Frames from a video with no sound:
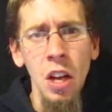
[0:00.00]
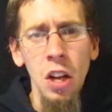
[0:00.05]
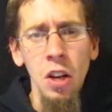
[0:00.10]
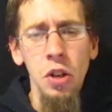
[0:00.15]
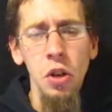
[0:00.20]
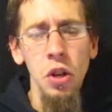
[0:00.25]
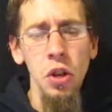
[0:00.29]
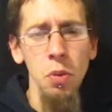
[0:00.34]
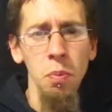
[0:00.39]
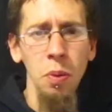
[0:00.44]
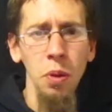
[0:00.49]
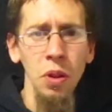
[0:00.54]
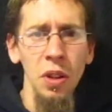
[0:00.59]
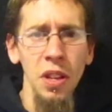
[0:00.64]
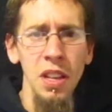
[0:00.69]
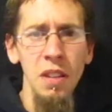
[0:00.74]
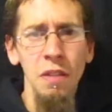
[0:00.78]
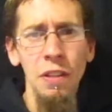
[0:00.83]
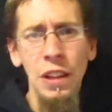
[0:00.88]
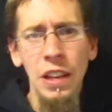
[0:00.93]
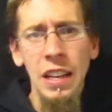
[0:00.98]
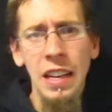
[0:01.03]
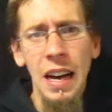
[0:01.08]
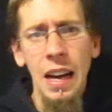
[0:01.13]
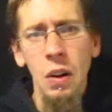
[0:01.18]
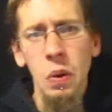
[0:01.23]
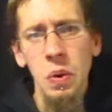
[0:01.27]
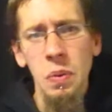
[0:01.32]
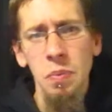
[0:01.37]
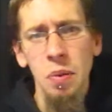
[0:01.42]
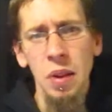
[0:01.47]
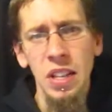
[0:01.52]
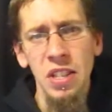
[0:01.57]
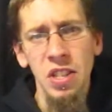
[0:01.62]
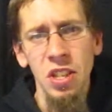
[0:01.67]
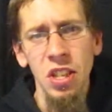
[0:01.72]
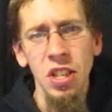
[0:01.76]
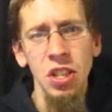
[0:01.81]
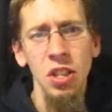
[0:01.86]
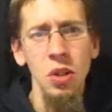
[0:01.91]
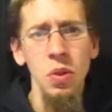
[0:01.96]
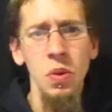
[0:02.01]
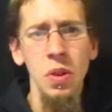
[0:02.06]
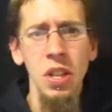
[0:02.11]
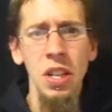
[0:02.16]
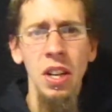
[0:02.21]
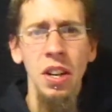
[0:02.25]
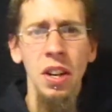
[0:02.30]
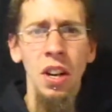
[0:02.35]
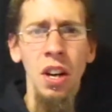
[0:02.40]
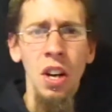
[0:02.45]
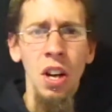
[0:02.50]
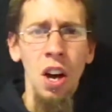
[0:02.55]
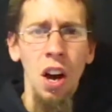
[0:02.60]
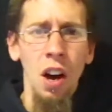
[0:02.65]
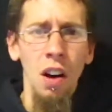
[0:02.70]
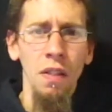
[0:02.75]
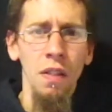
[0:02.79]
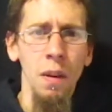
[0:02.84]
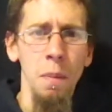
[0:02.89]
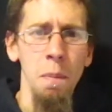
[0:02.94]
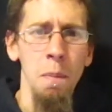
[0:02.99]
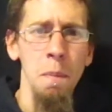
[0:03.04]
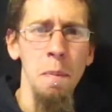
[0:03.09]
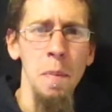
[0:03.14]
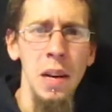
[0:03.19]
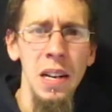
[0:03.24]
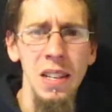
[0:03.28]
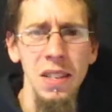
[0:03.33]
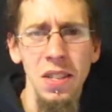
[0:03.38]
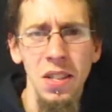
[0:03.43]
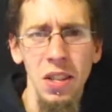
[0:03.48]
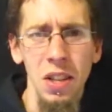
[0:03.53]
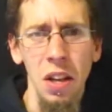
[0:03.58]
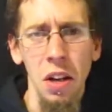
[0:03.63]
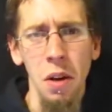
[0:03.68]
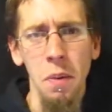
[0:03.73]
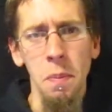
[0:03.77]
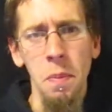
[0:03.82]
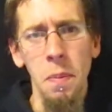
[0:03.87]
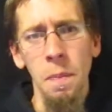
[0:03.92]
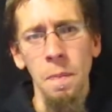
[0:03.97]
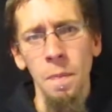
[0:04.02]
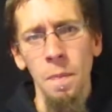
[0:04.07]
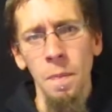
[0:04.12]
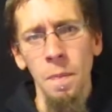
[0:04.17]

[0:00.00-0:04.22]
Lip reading: Do you believe that God would bless the union of a Muslim